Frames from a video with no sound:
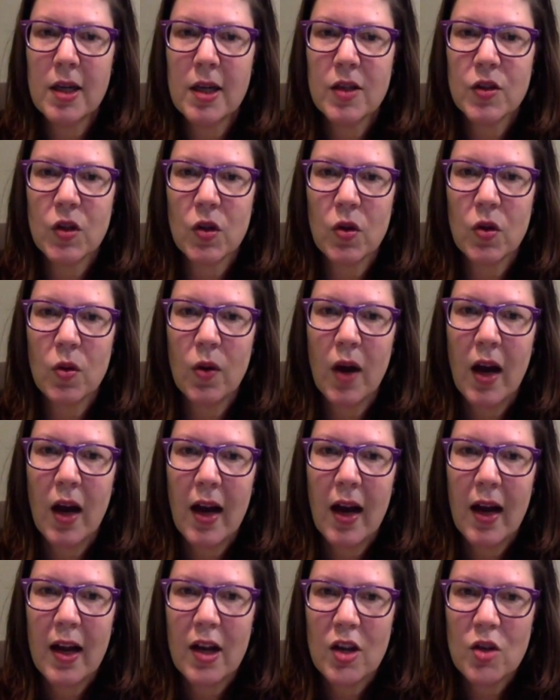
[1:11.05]
So
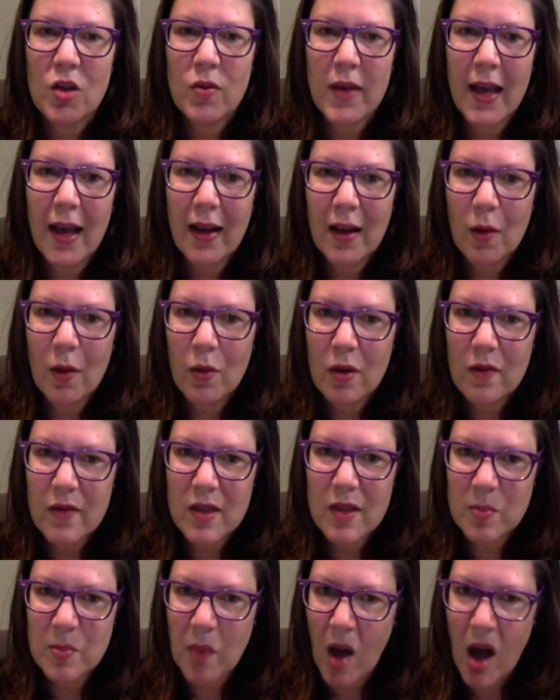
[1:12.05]
you can't get rid of
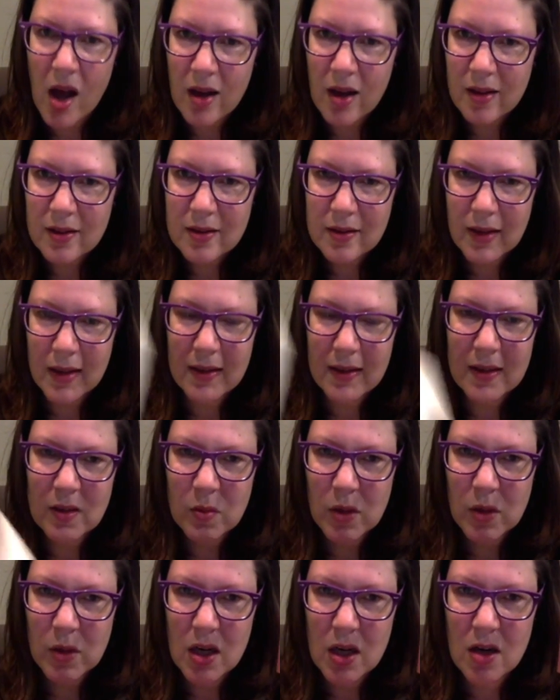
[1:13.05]
this box. Like this
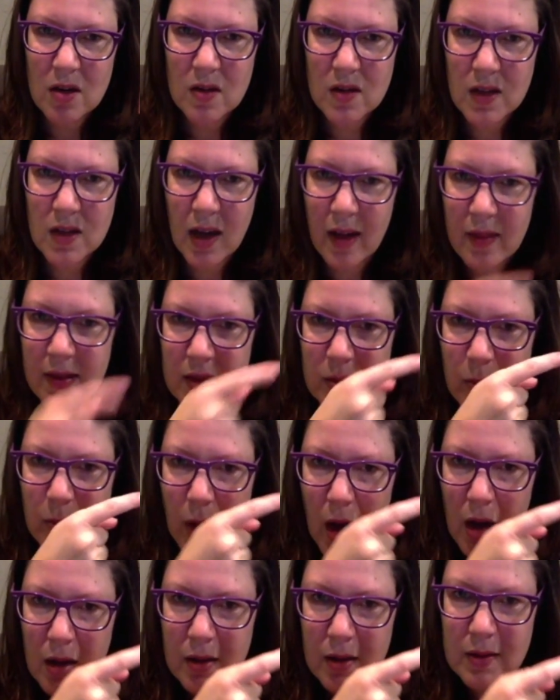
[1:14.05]
one here has got this
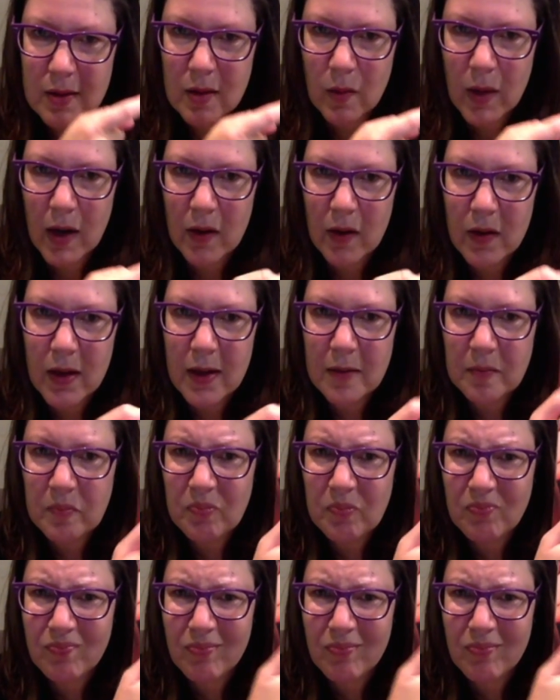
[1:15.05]
box around it.